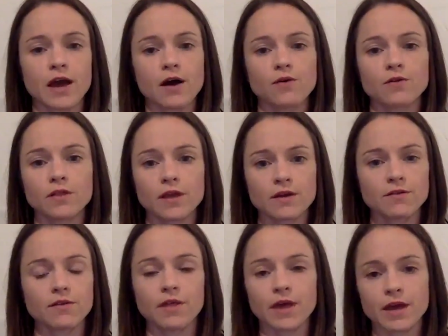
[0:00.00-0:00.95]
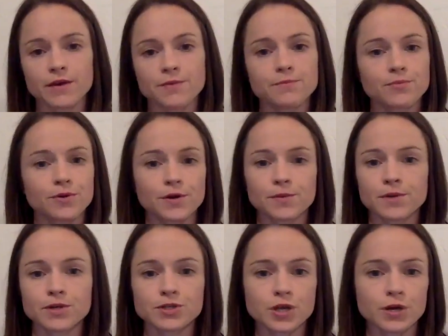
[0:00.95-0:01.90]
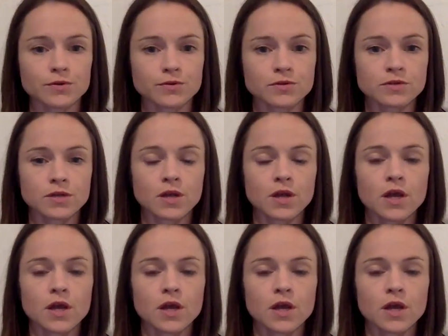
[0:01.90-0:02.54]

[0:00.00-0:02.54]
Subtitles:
how the lay of the land pretty much goes.